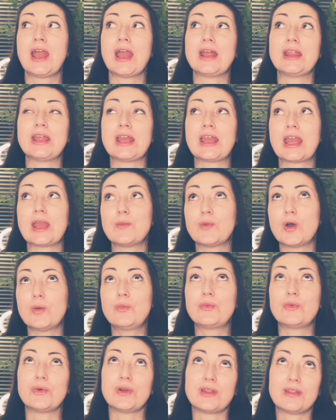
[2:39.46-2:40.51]
and they came
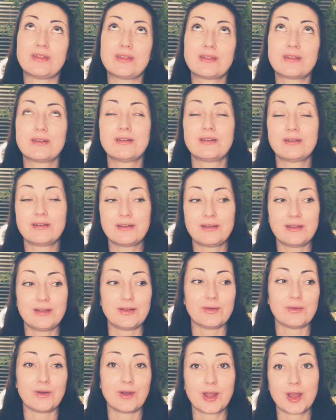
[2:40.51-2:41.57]
up with
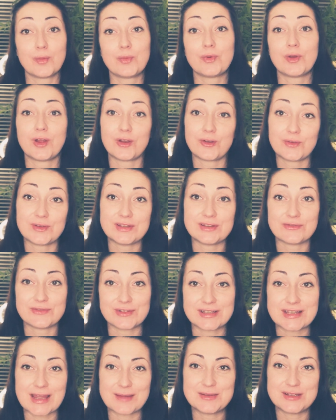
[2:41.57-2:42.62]
a couple hundred
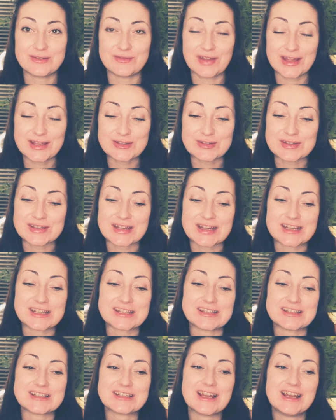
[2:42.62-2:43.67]
different types of
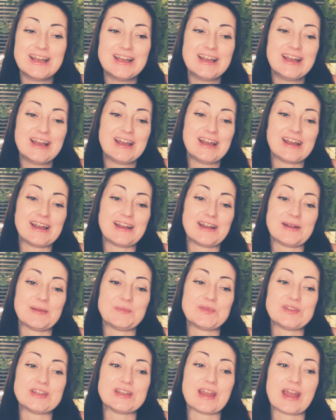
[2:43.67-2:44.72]
exercises
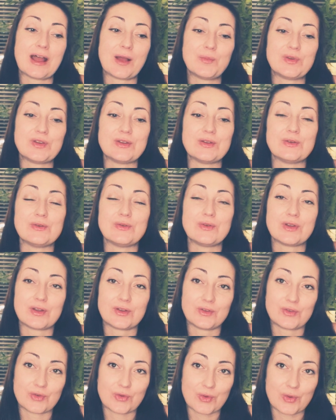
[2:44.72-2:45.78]
to help you
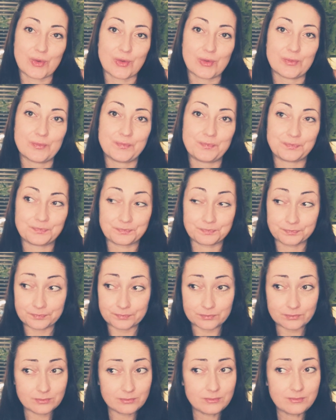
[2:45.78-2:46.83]
control
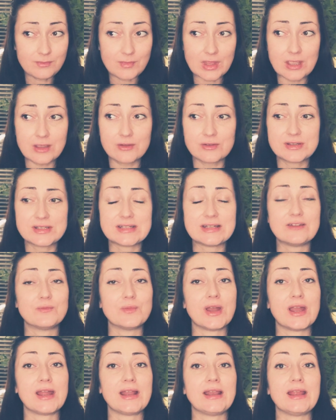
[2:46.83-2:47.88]
your state of
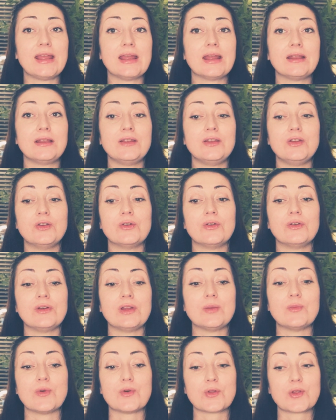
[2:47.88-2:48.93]
mind and your
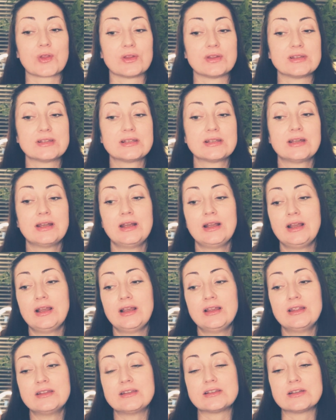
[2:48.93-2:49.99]
emotions.
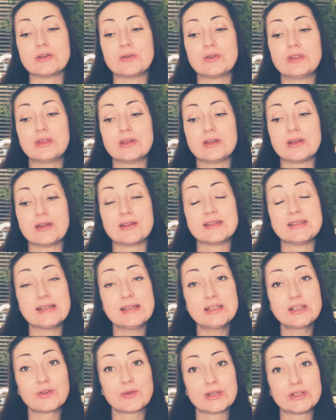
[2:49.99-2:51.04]
So the
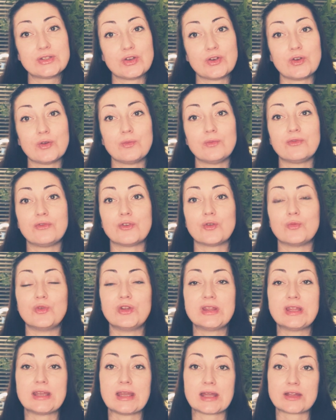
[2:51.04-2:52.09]
Sanskrit term for
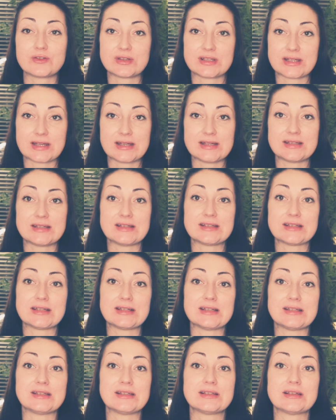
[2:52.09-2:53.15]
breathing exercises
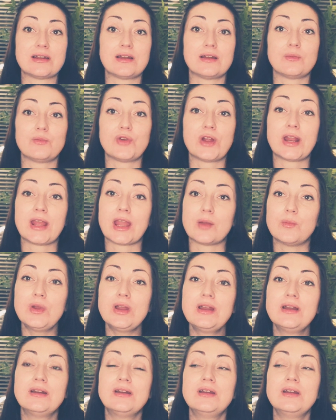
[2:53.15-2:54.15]
is pranayama.